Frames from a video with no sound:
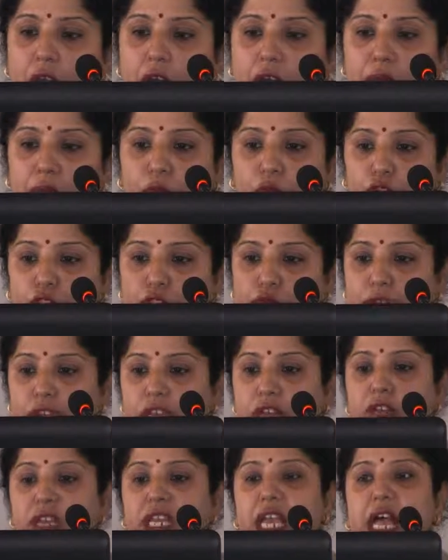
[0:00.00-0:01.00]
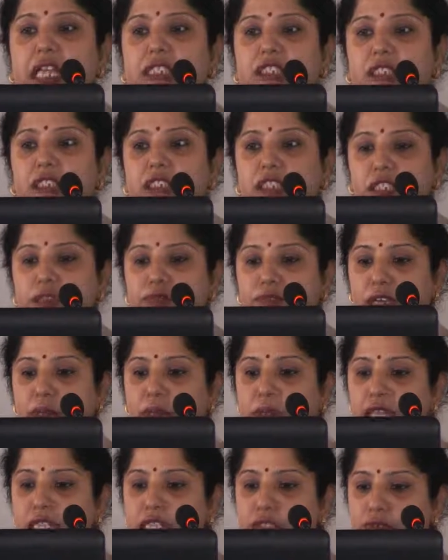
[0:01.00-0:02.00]
And most frequent cancers in
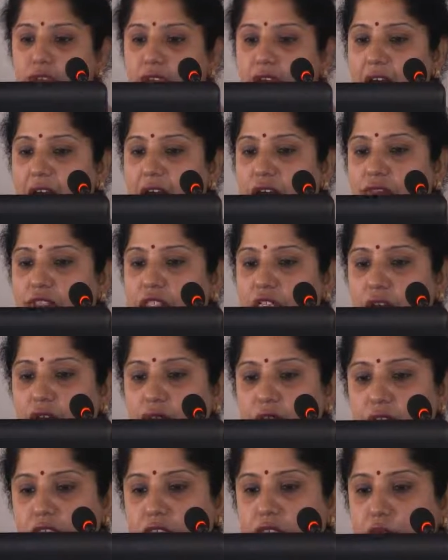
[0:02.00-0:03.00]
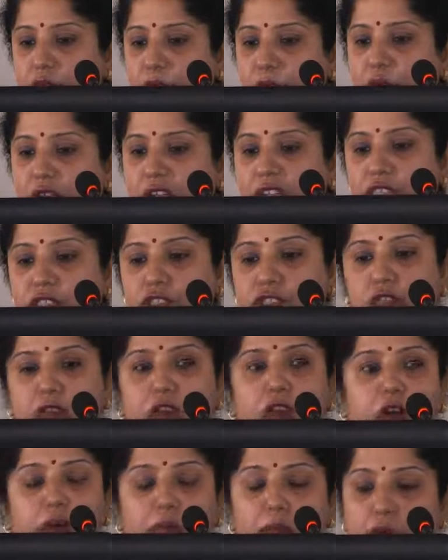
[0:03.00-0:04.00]
females, we have cervix, breast,
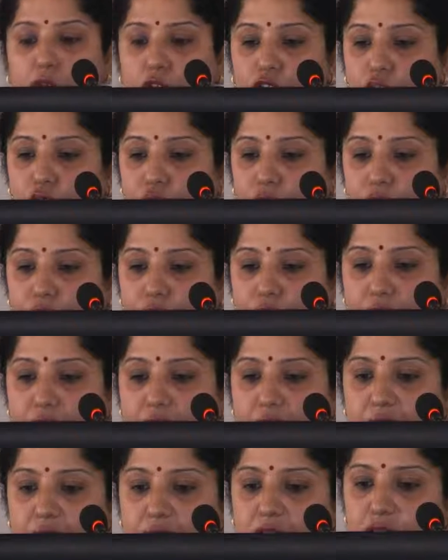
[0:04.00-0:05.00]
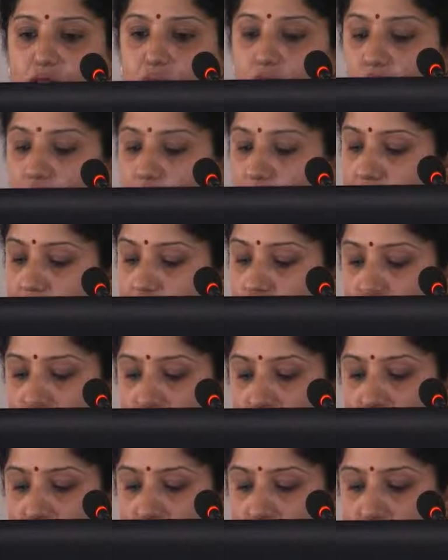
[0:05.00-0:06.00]
mouth or oropharynx or
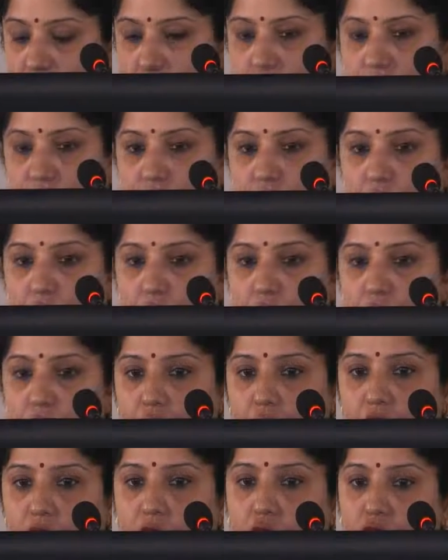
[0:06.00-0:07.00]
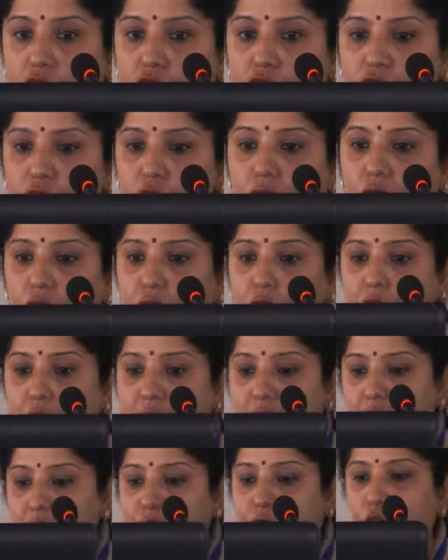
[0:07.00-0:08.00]
esophagus. Now, so
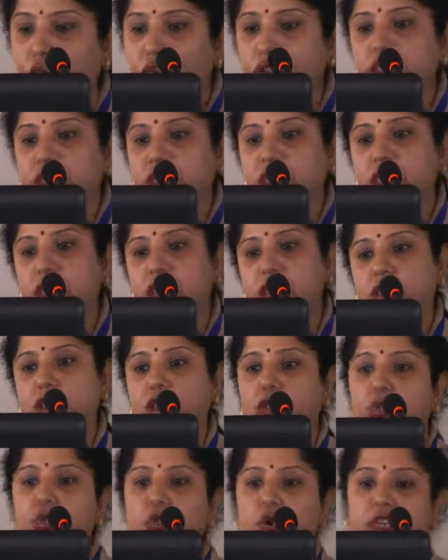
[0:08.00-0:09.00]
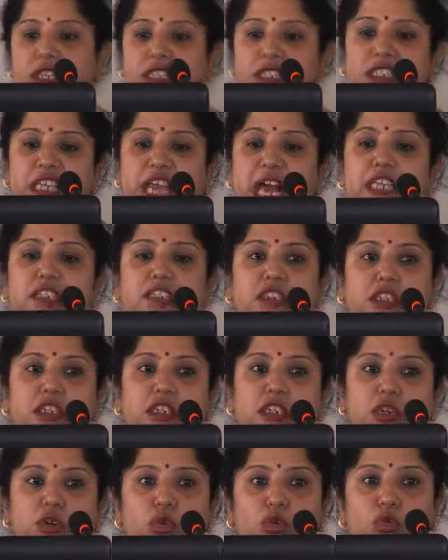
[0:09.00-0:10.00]
our focus is what is
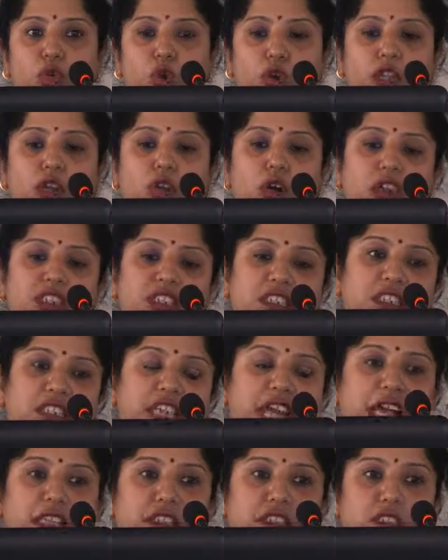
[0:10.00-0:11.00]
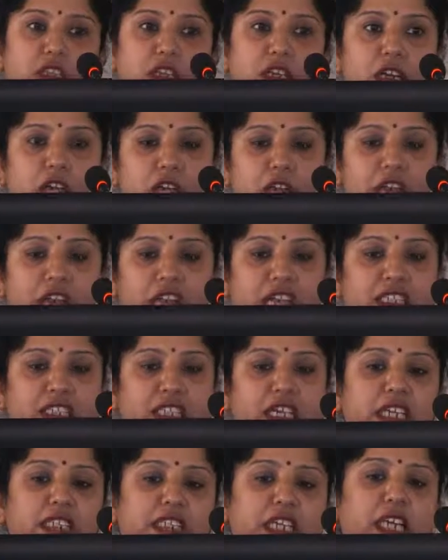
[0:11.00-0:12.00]
cancer, what causes cancer, is
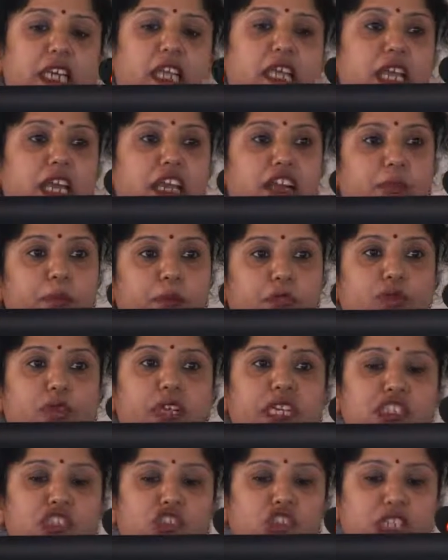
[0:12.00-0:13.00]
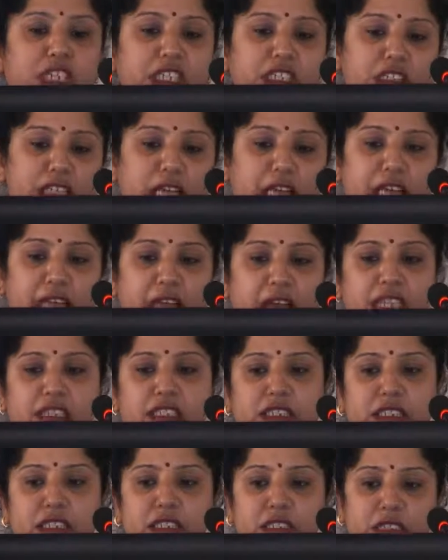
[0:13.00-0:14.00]
there any link between genes and
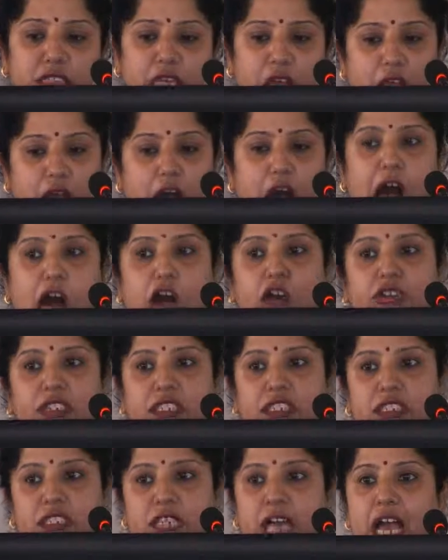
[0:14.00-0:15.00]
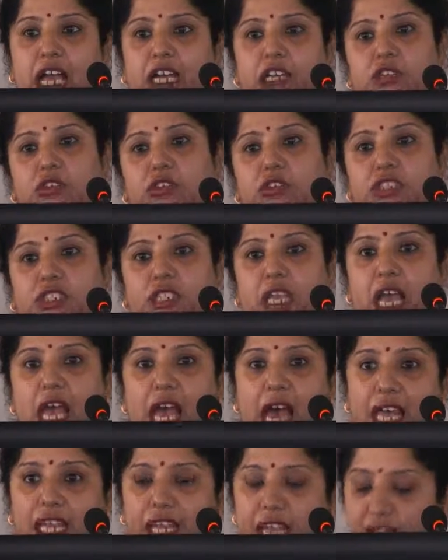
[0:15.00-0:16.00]
cancers, how it is diagnosed,
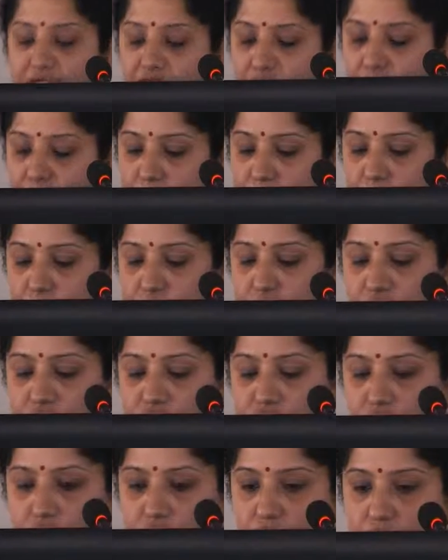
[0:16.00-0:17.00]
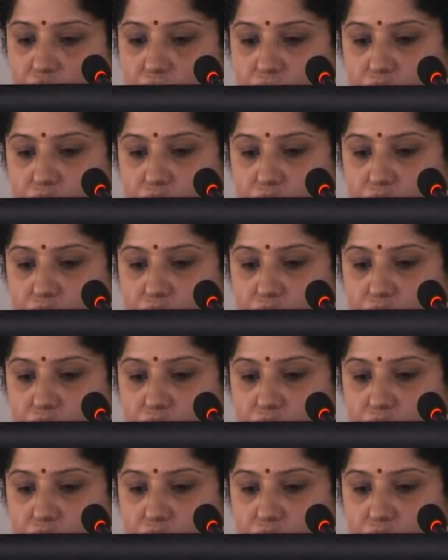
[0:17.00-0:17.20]
and can it be prevented?